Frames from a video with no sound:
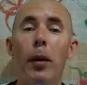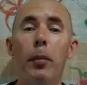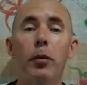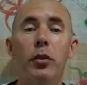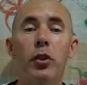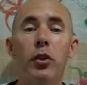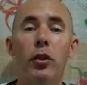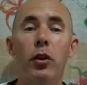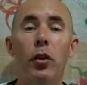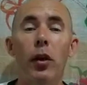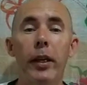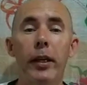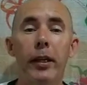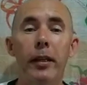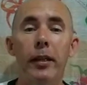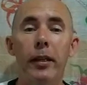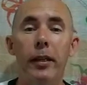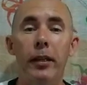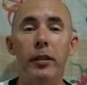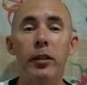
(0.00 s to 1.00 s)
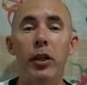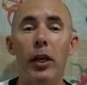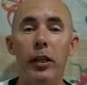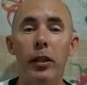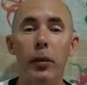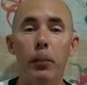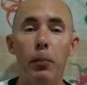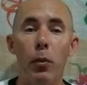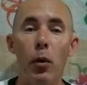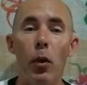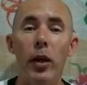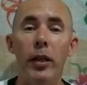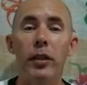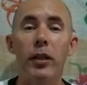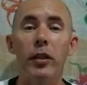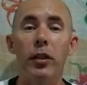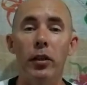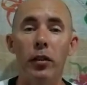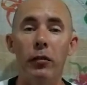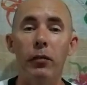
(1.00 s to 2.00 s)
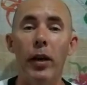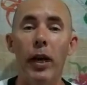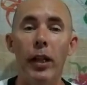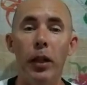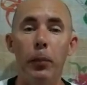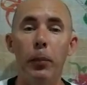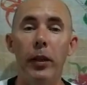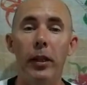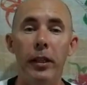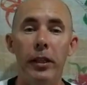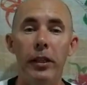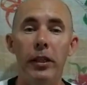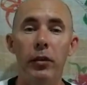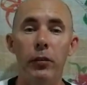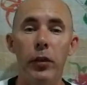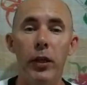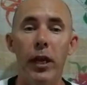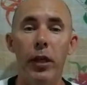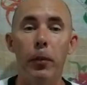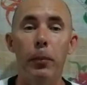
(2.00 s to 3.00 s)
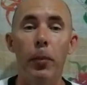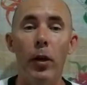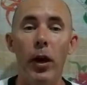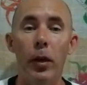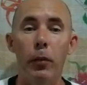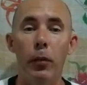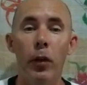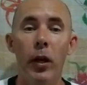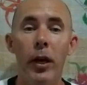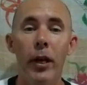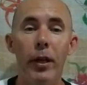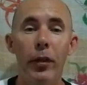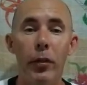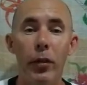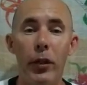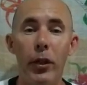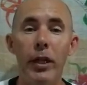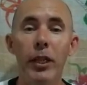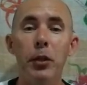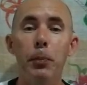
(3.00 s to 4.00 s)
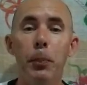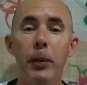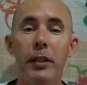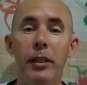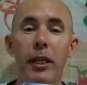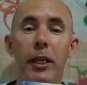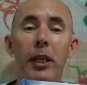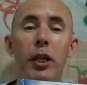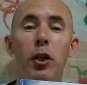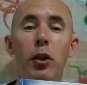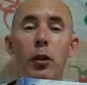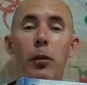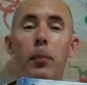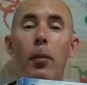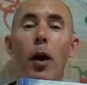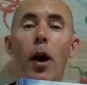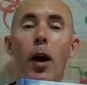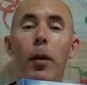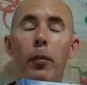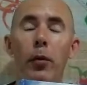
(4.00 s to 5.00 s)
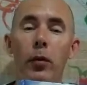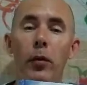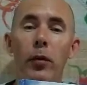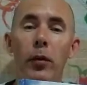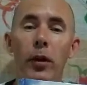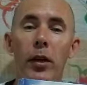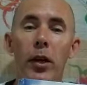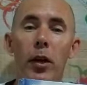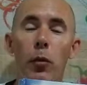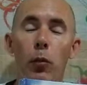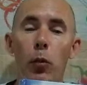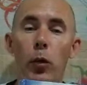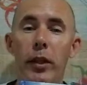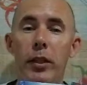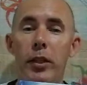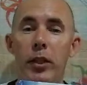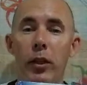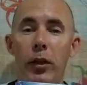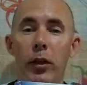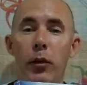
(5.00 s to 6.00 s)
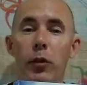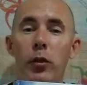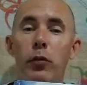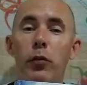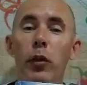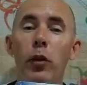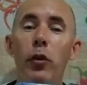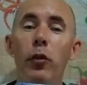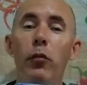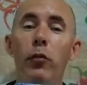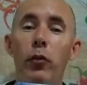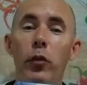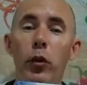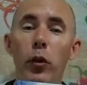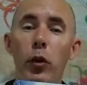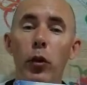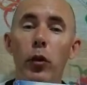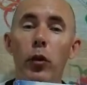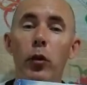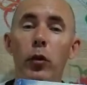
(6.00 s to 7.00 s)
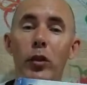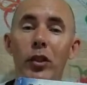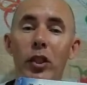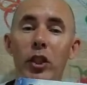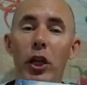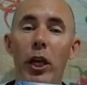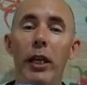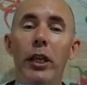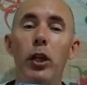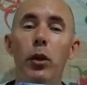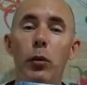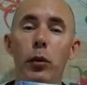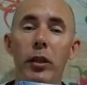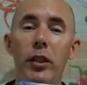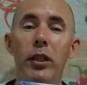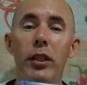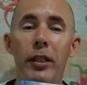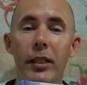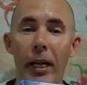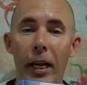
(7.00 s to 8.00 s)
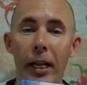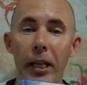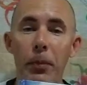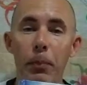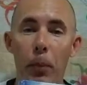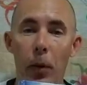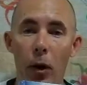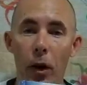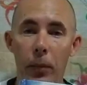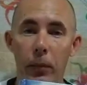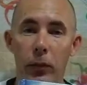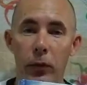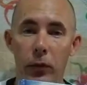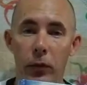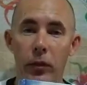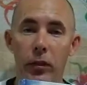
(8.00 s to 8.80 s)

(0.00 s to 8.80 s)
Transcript: Bible Society to check the prices and availabilities of the other Bible. This particular Bible, which there is very few genuine study Bibles